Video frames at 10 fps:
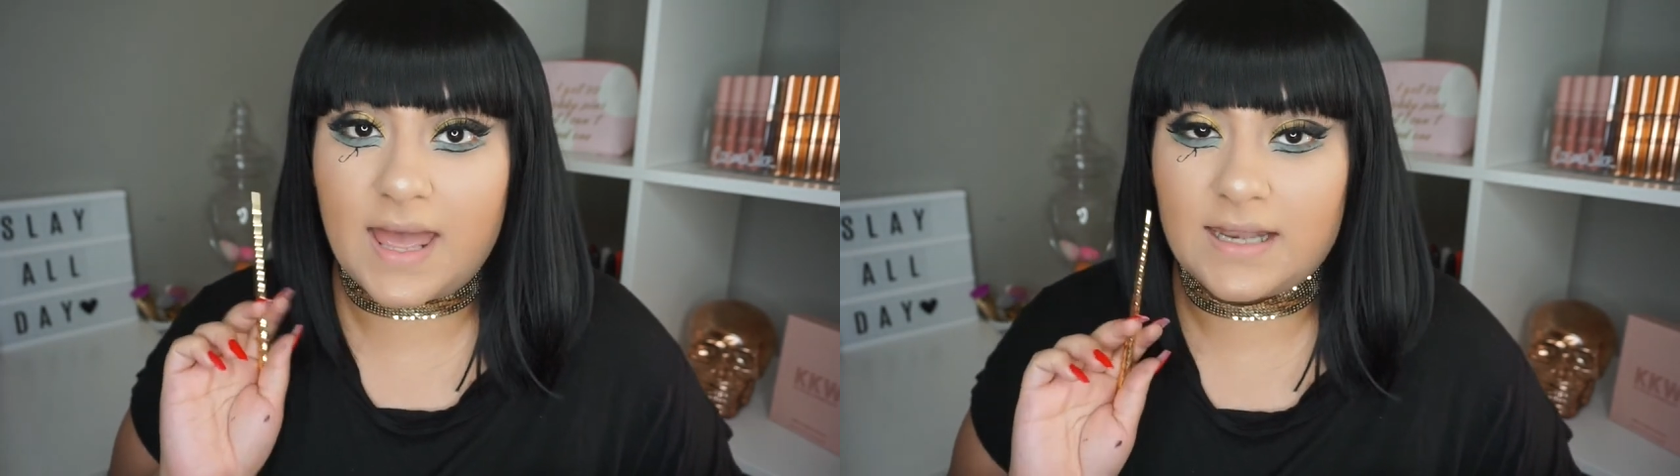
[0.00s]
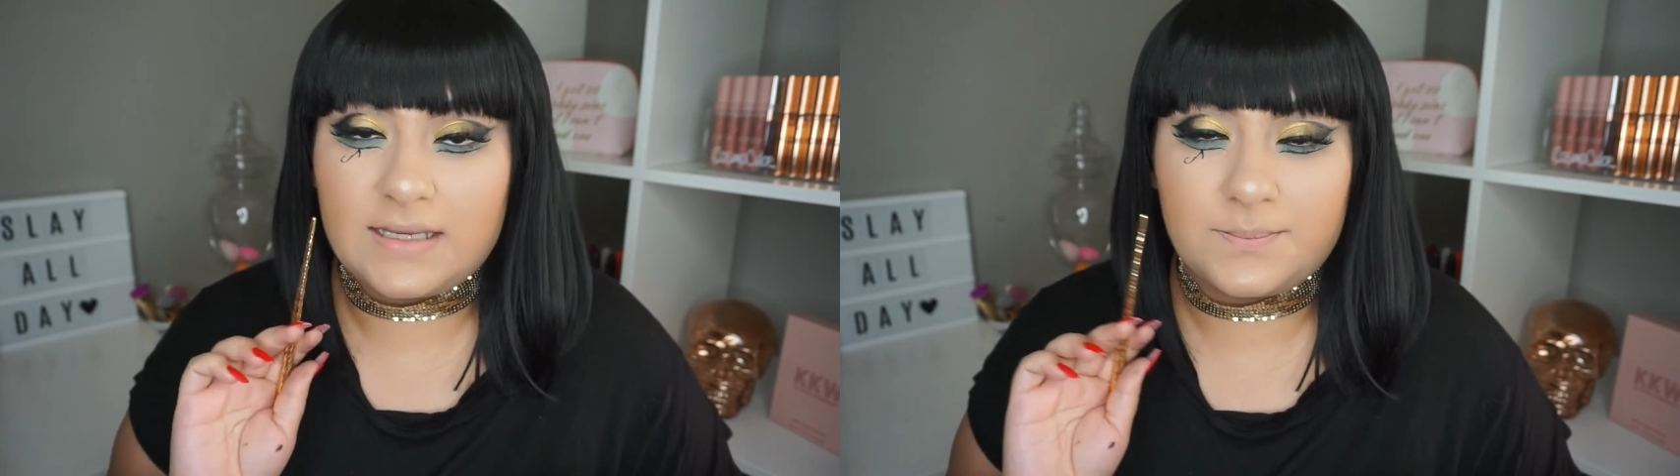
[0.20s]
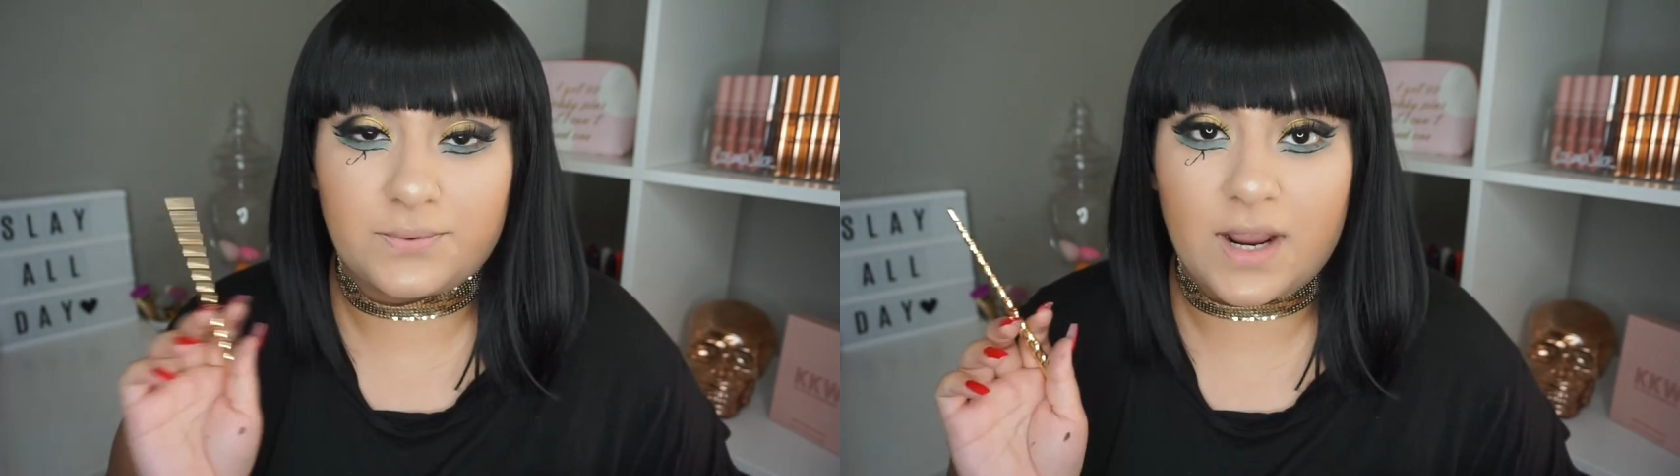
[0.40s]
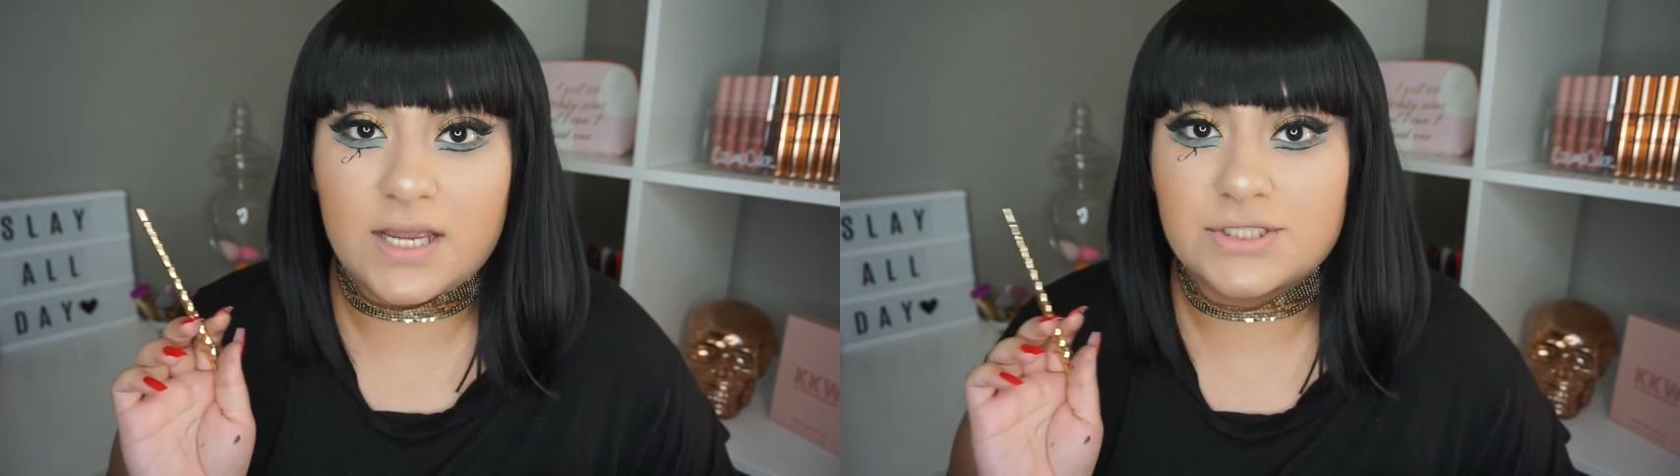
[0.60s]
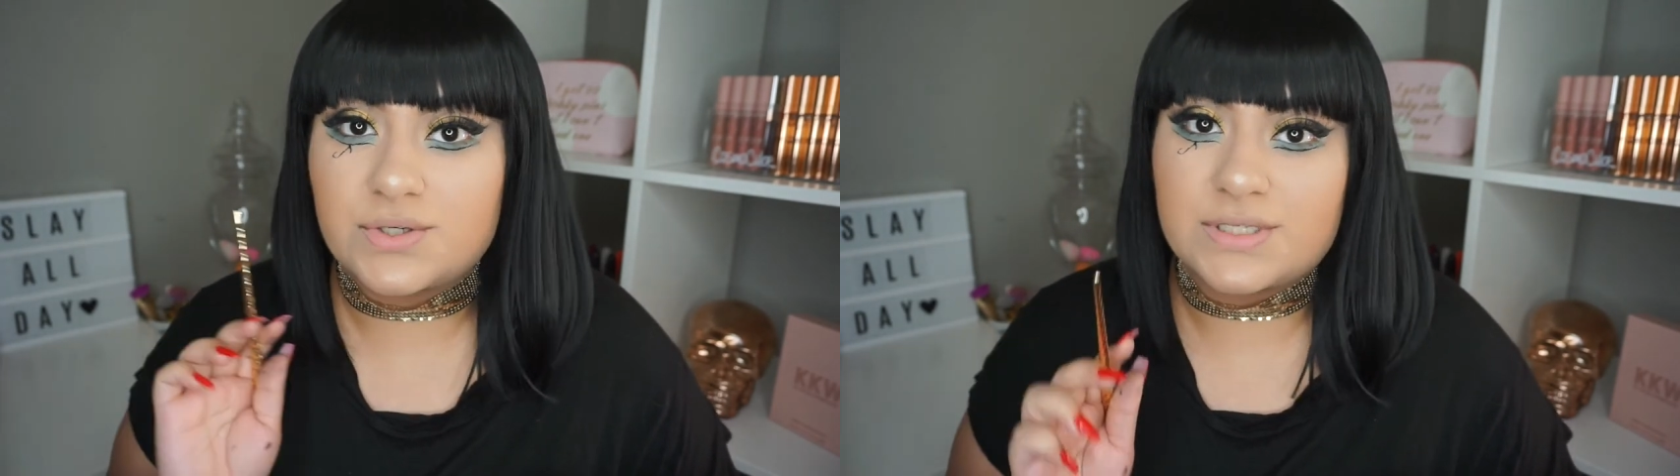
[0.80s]
any
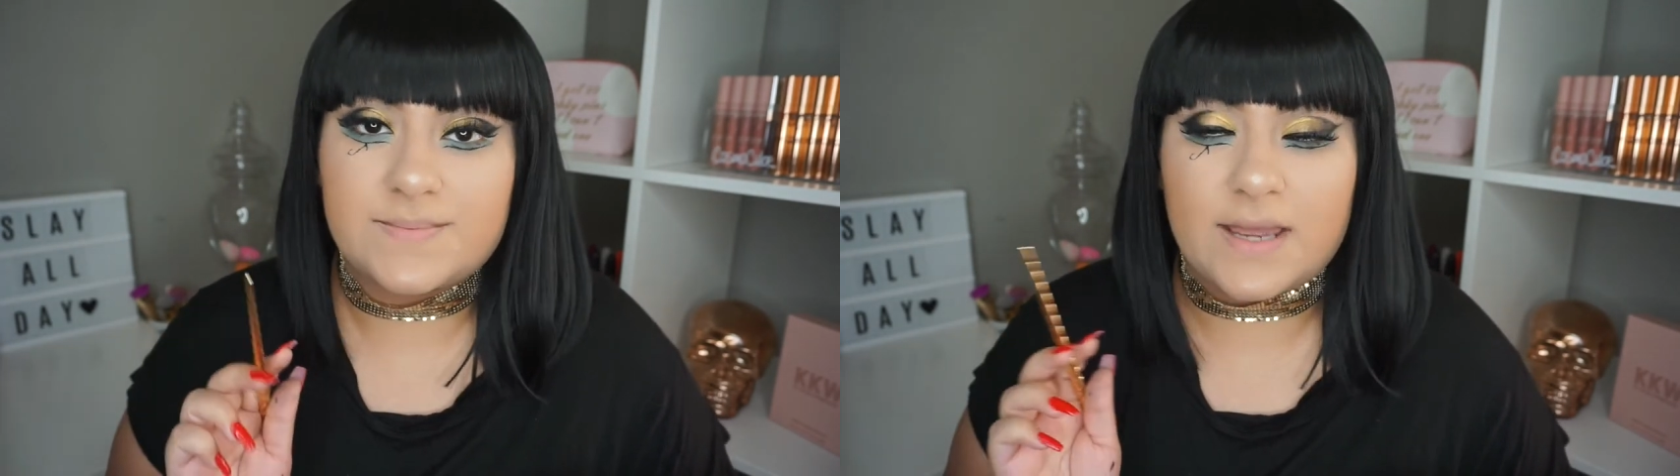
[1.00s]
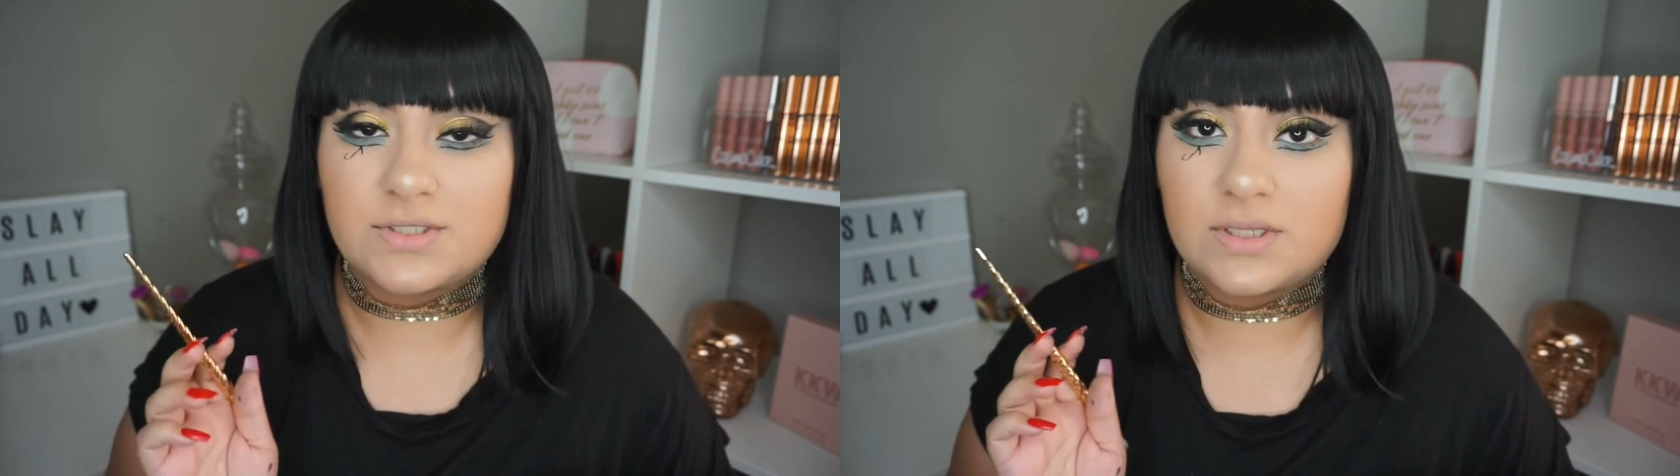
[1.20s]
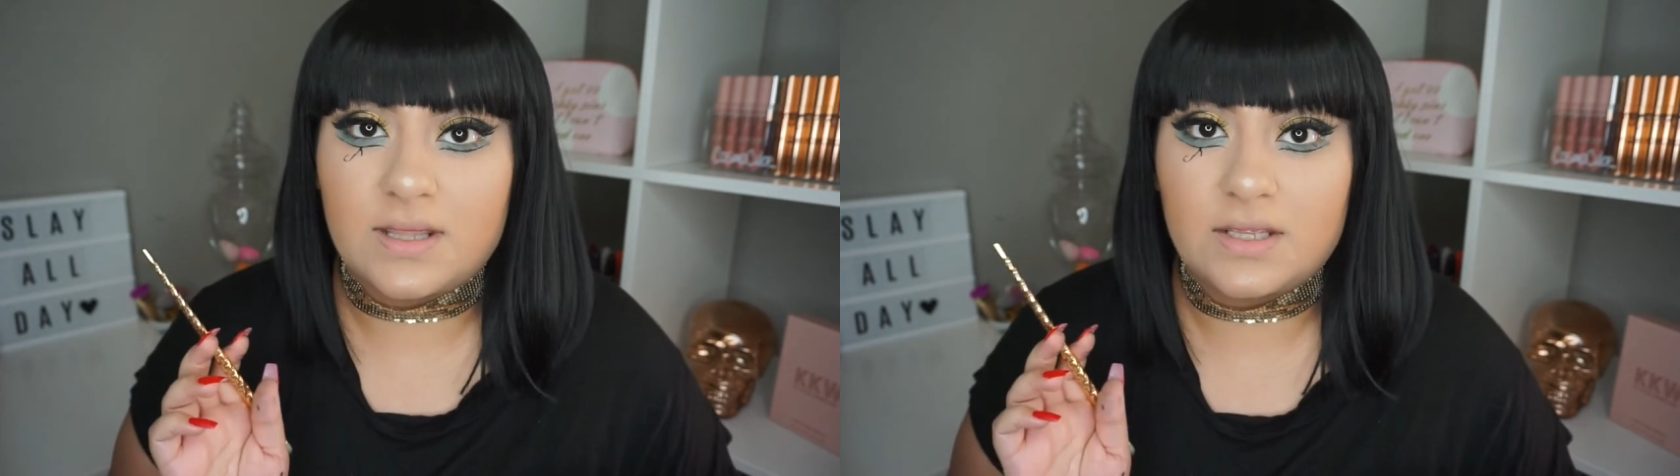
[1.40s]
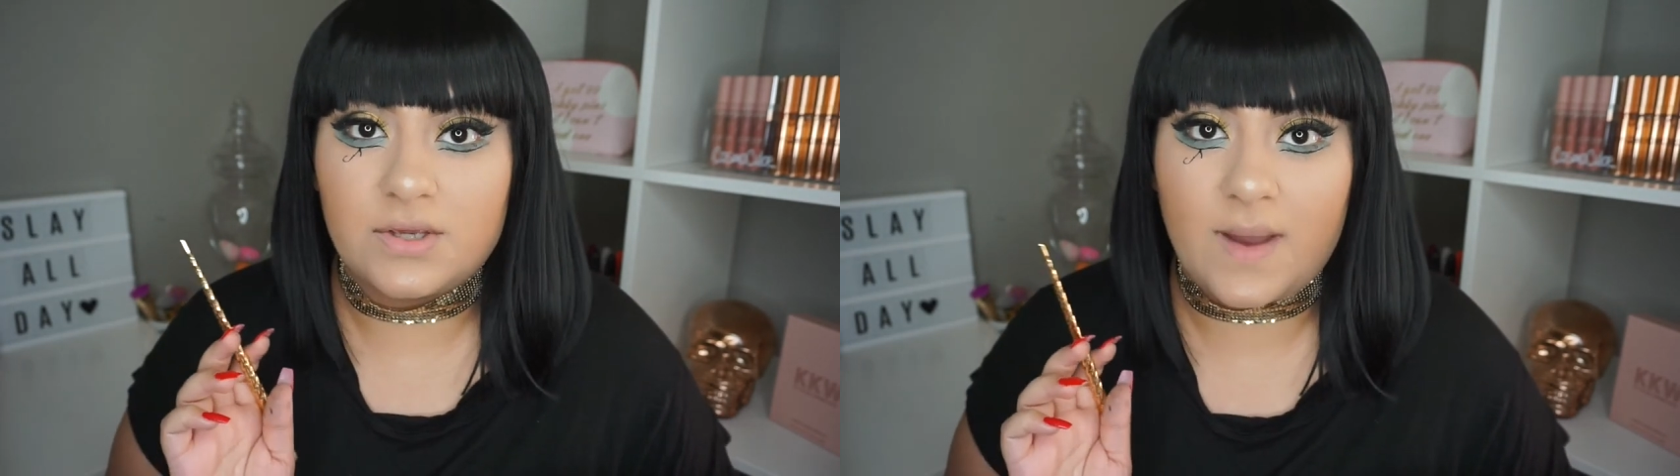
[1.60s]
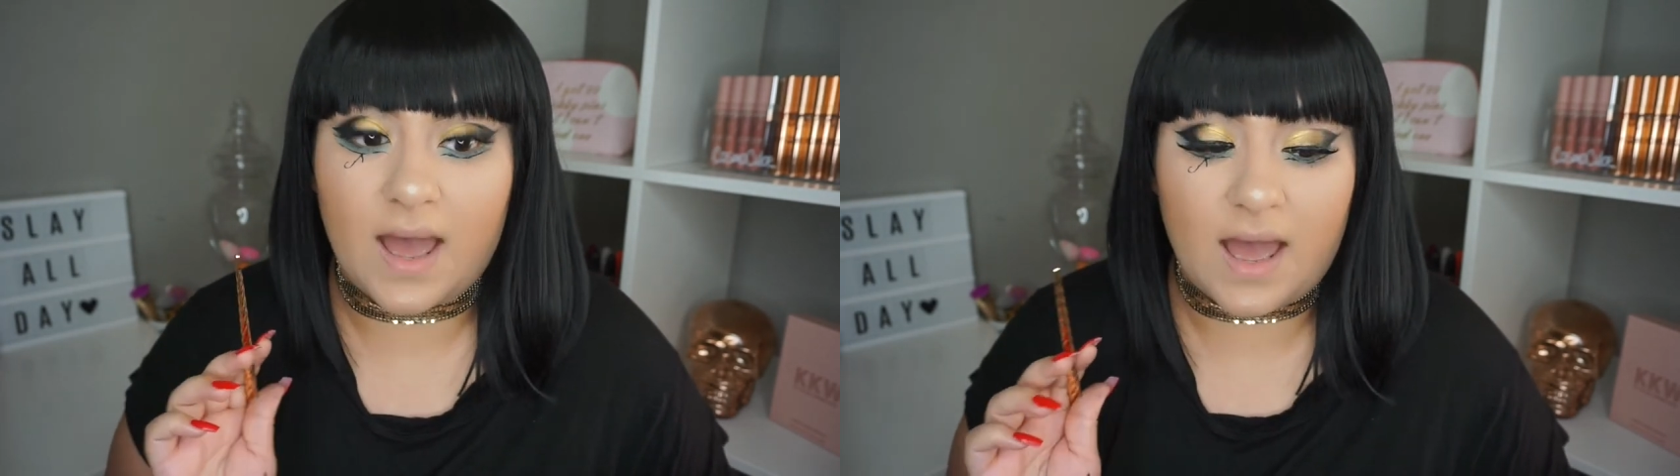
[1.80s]
brush or spatula
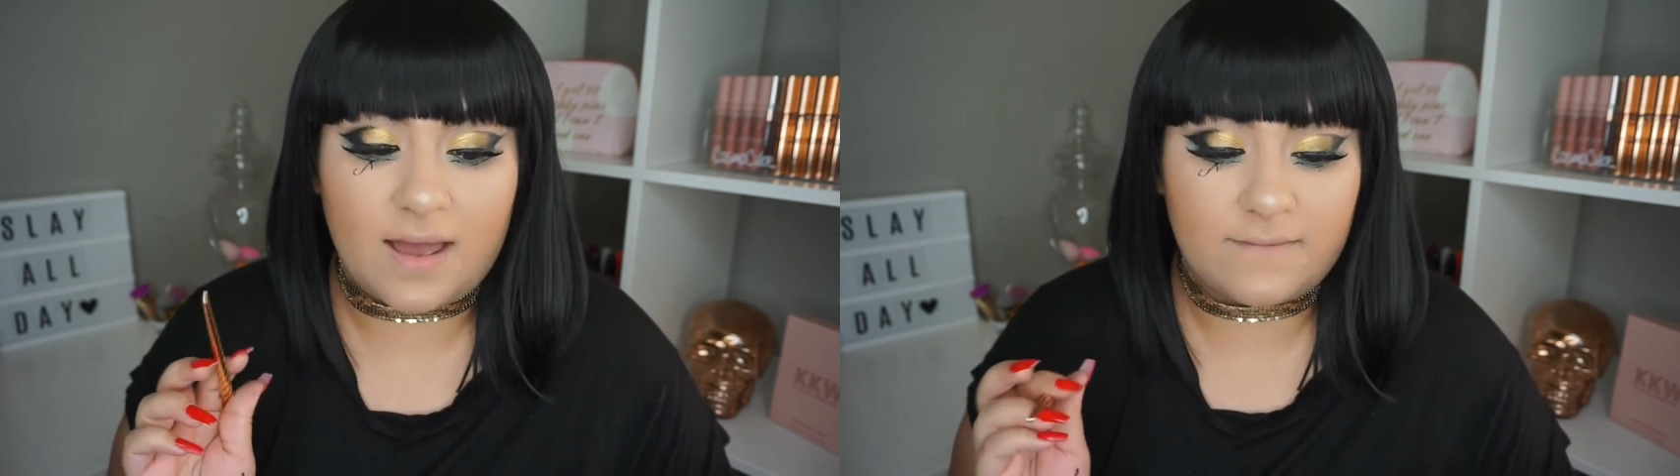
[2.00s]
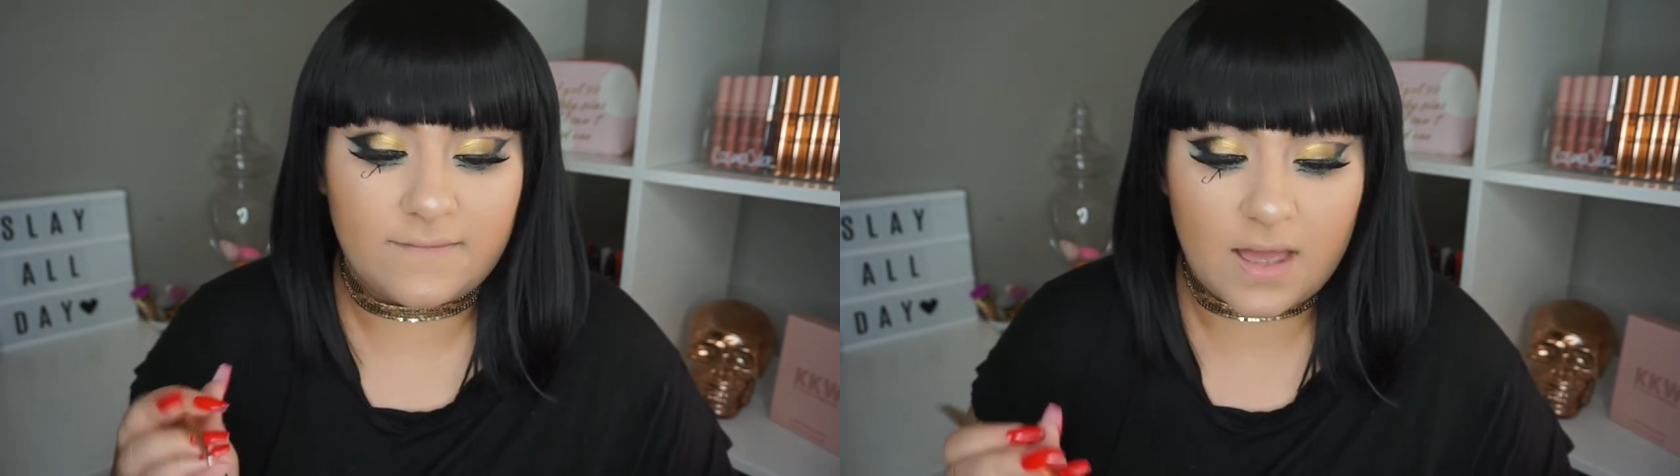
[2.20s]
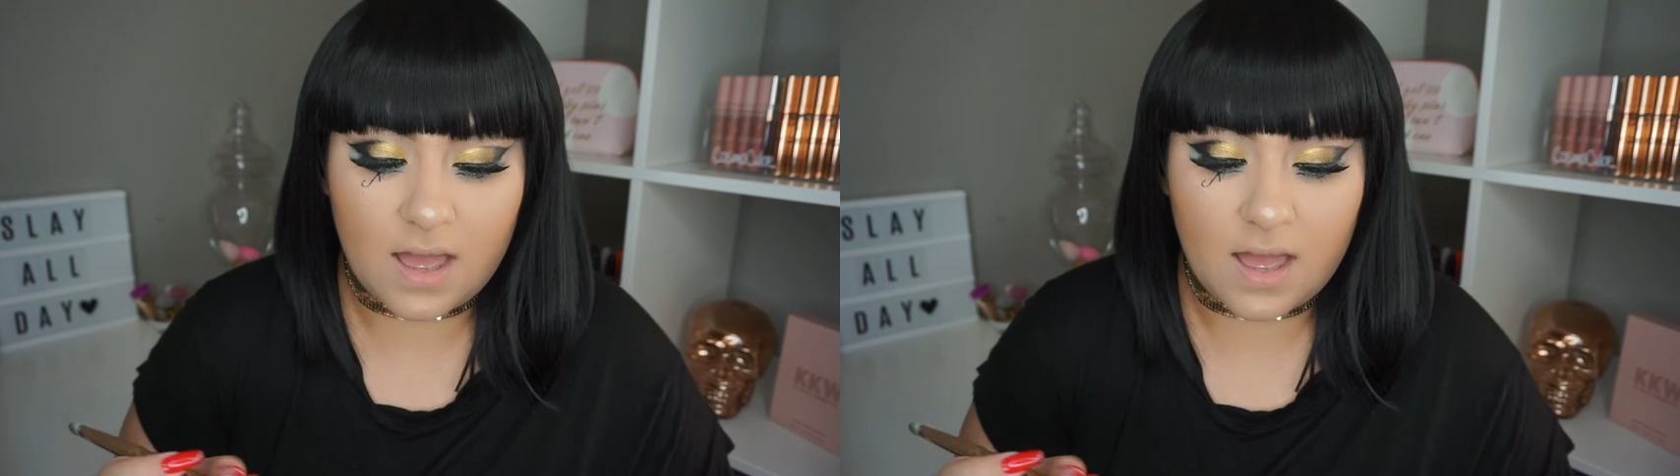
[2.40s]
you have,